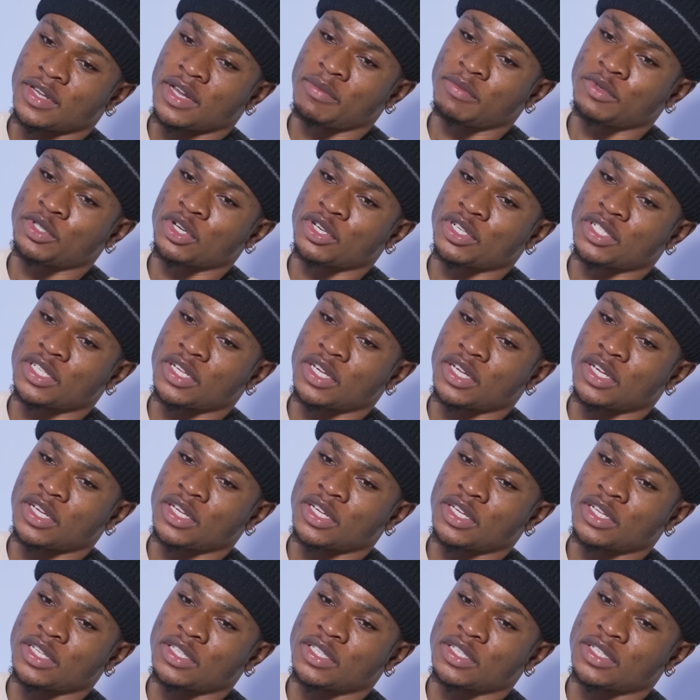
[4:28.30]
Let me just say
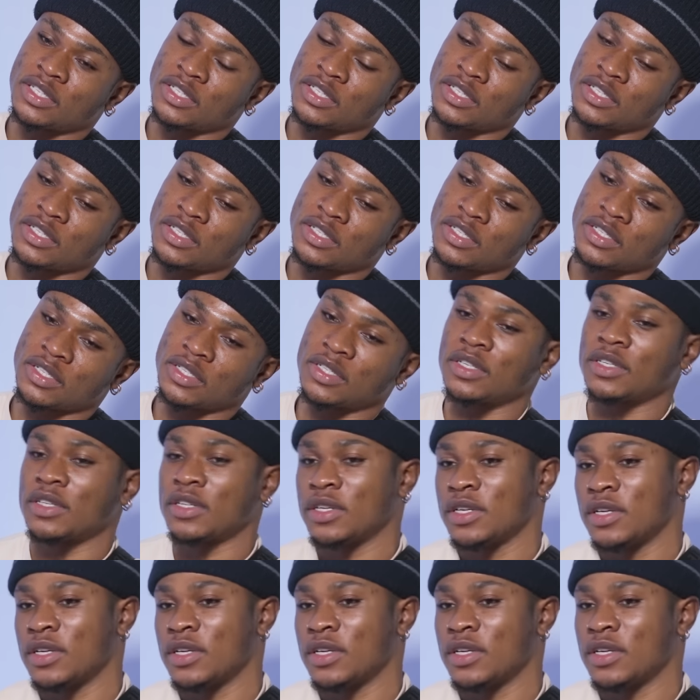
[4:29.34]
it's